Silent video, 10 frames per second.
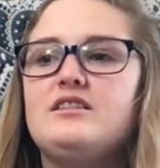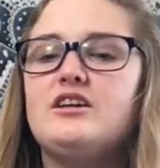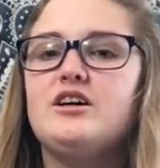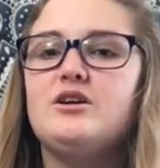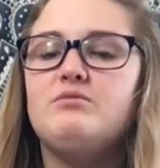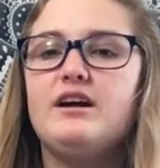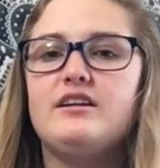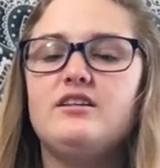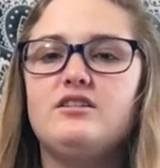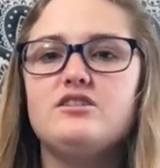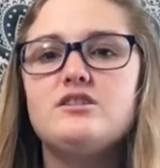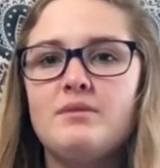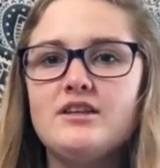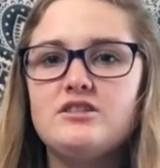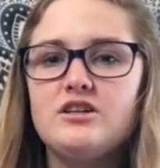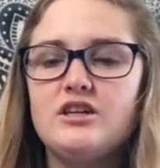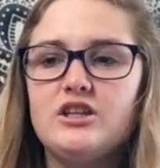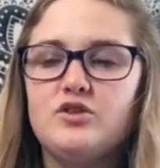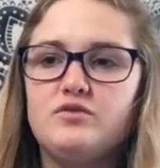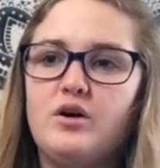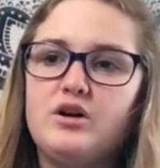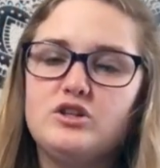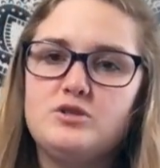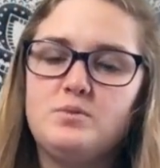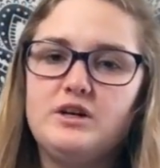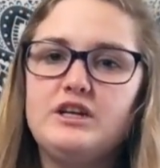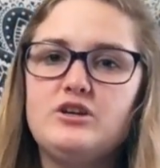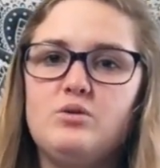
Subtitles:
the regular semester, either fall or spring,